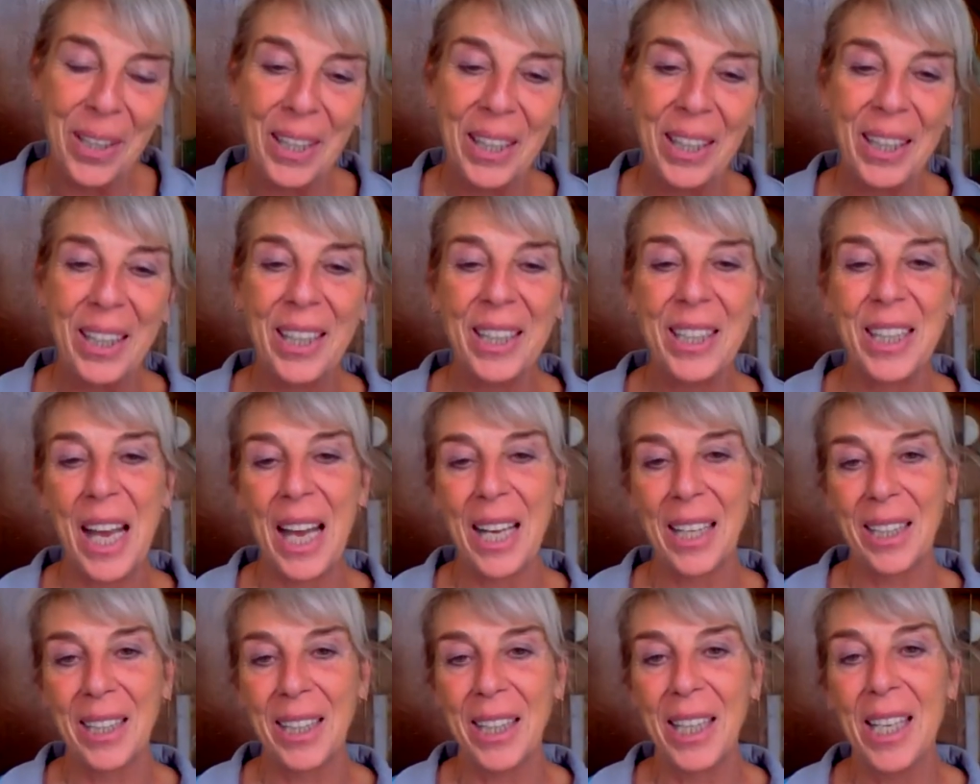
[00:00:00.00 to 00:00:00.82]

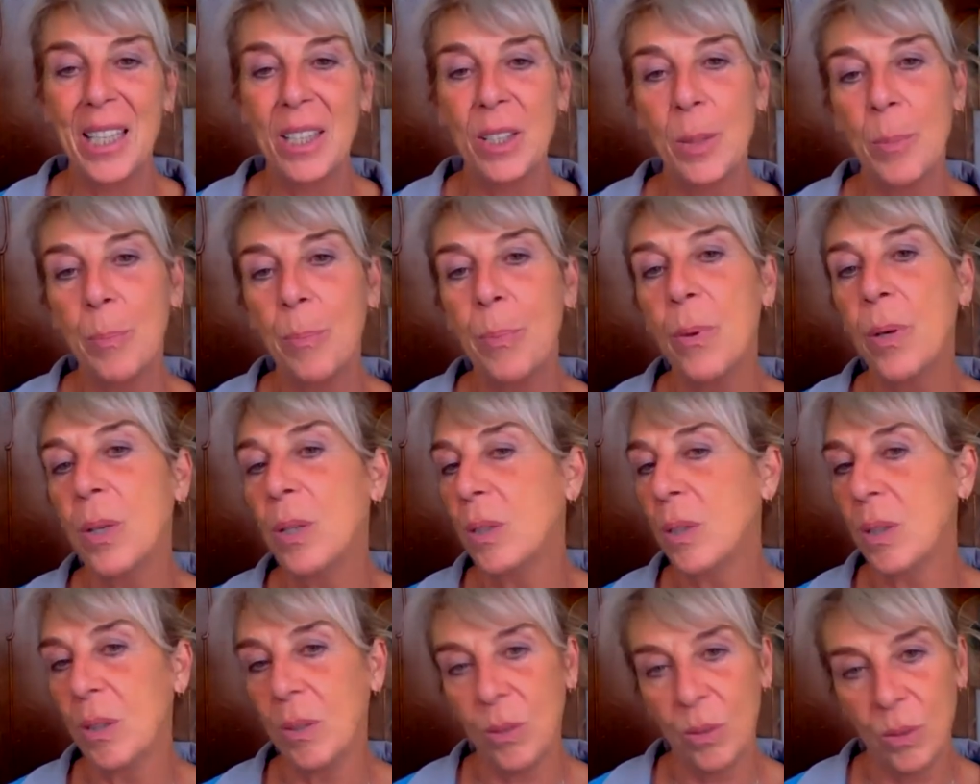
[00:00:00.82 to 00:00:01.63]
Exactly. It's a
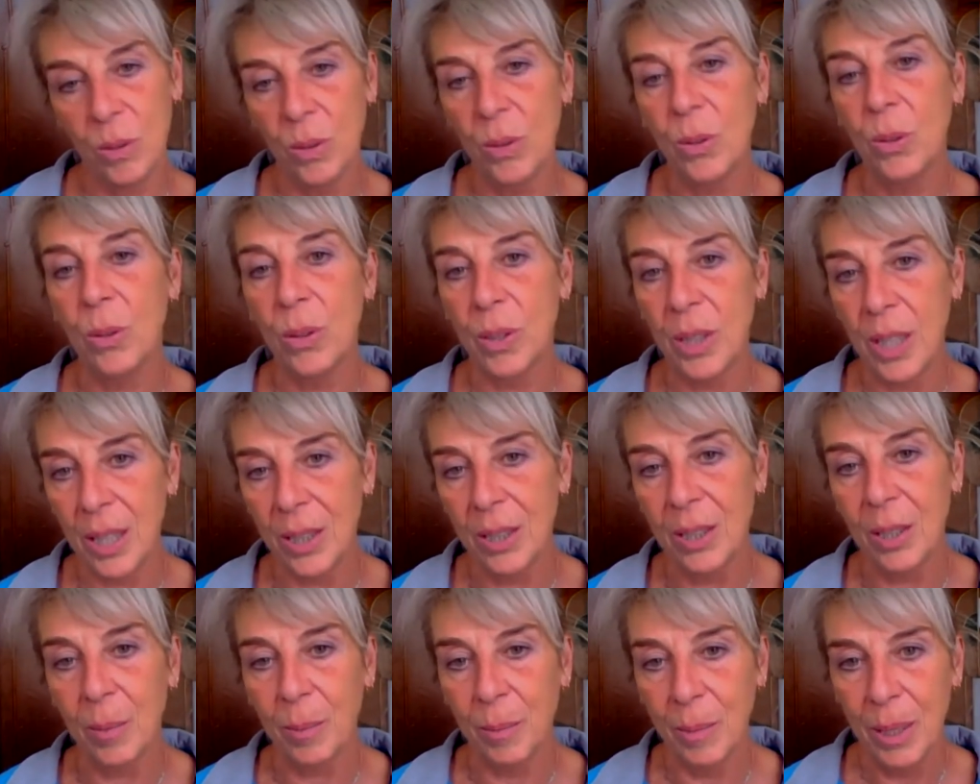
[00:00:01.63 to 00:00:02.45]
pointer to the whole
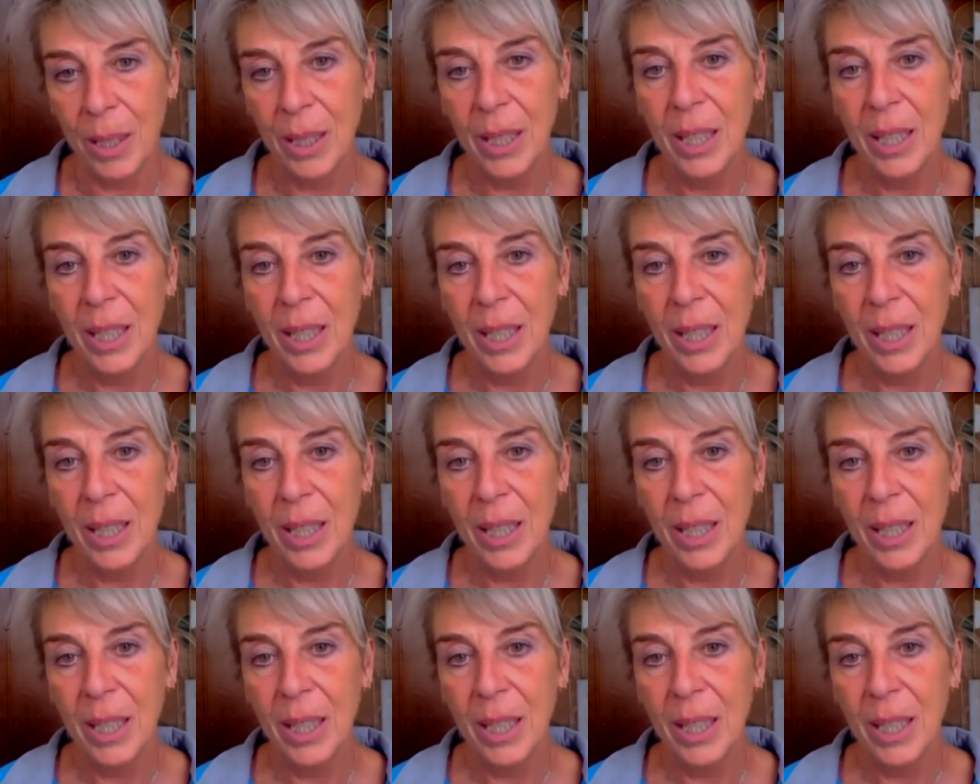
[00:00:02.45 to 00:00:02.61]
kingdom.